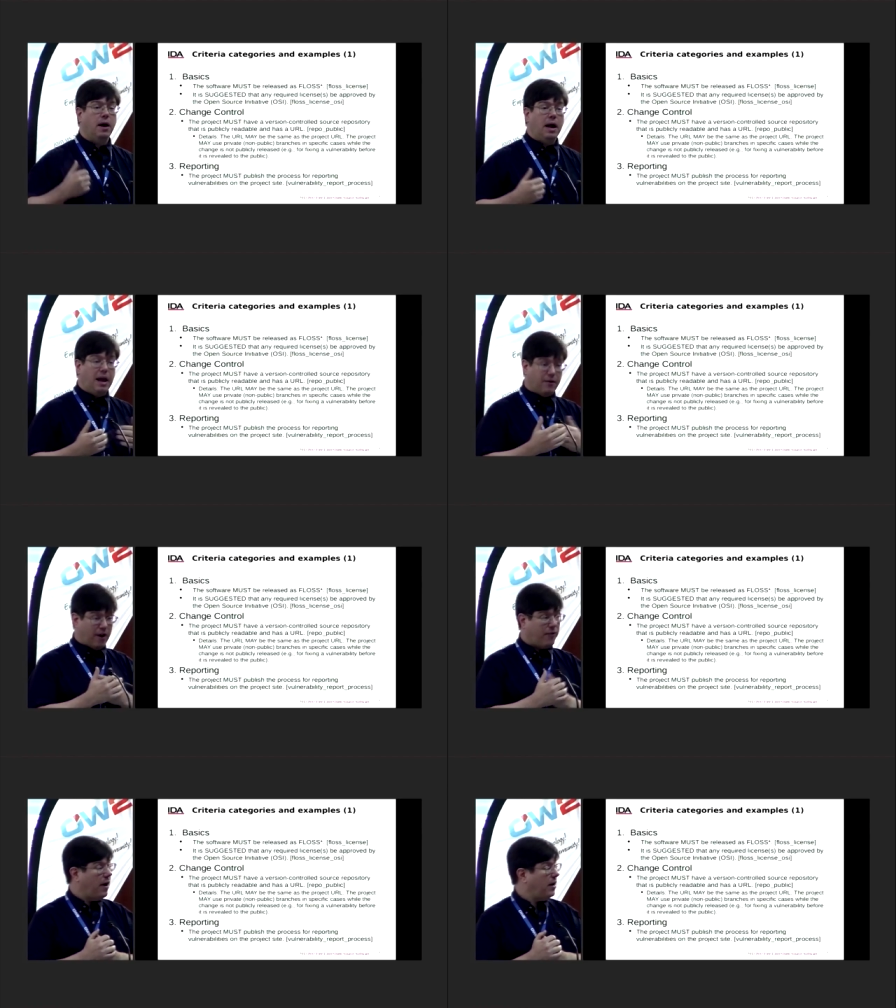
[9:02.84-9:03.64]
if
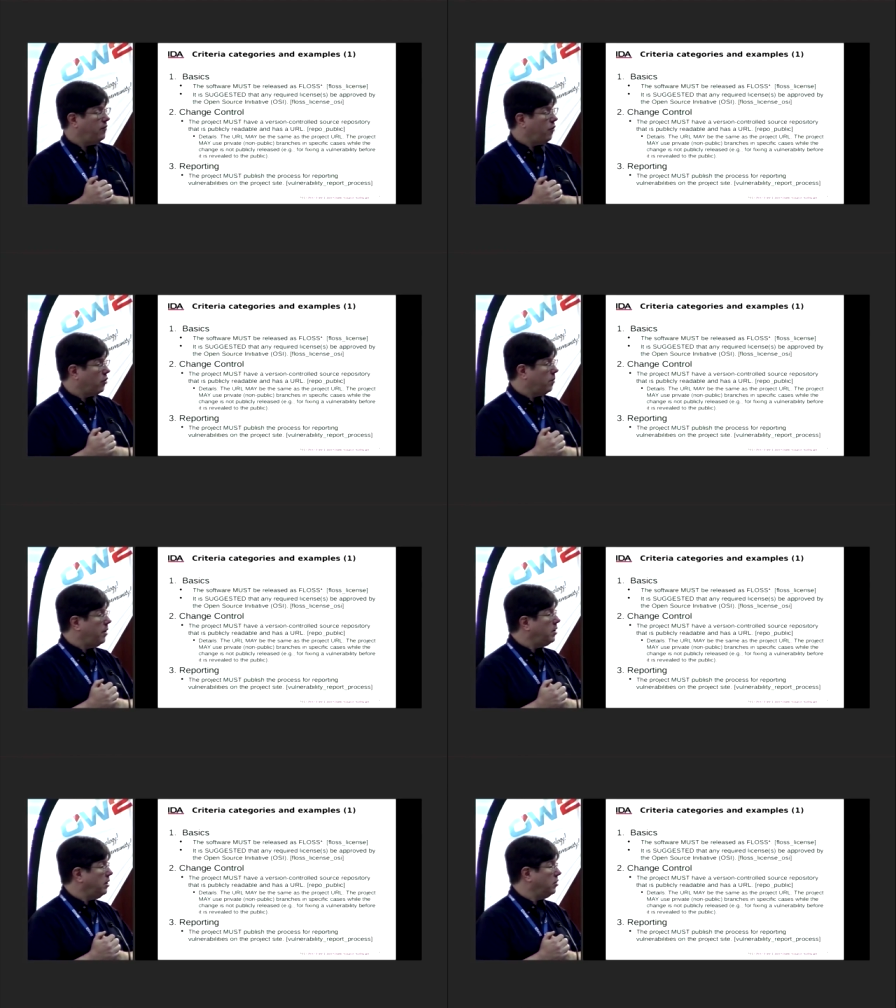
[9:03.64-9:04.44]
I find a
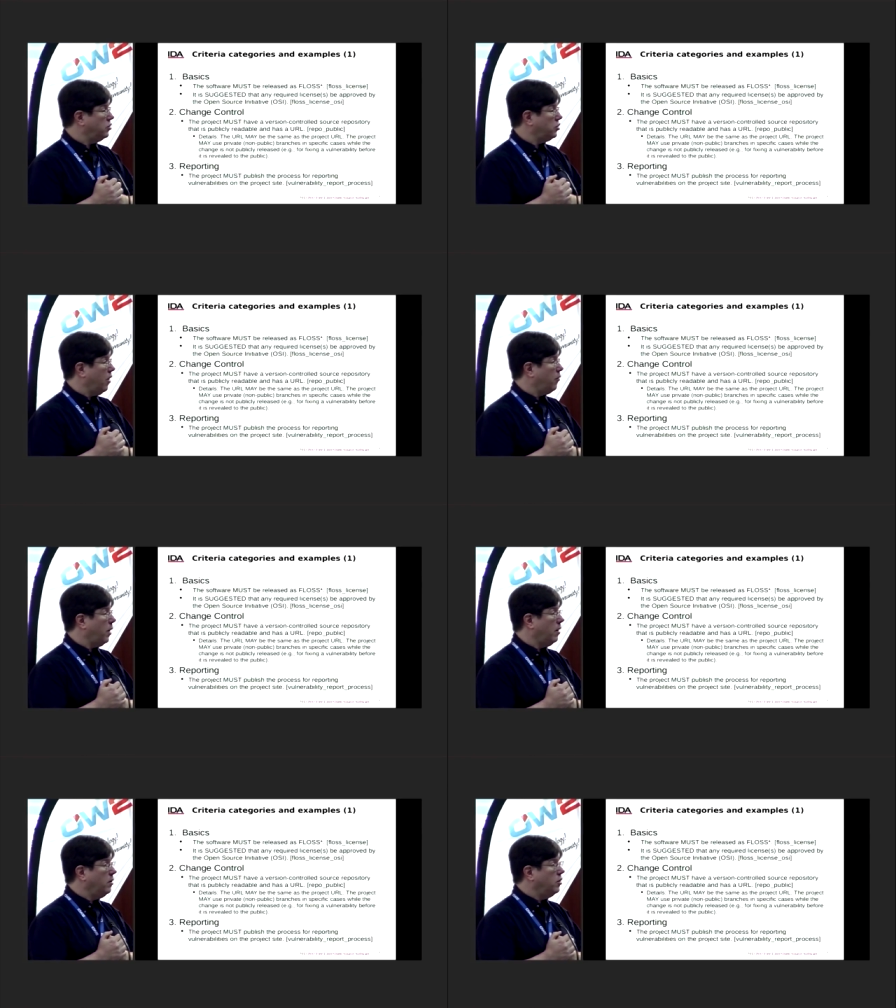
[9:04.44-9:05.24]
vulnerability in your
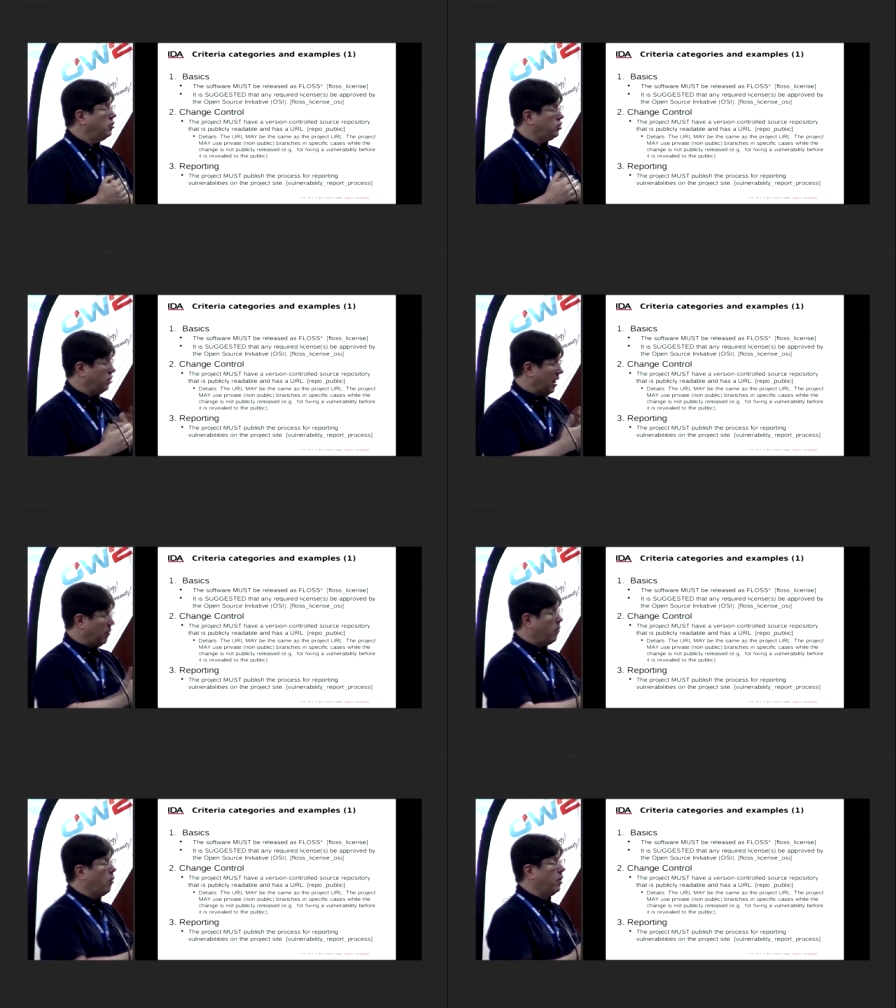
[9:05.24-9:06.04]
software, should I
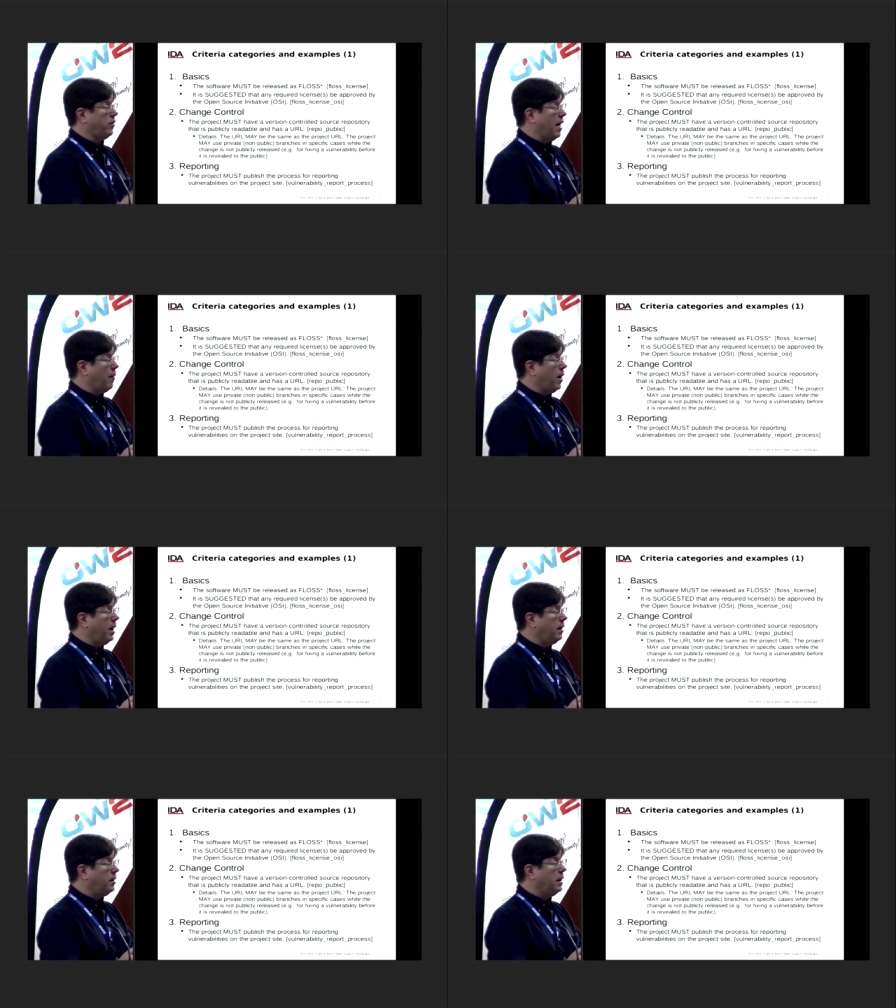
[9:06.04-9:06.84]
report it that way?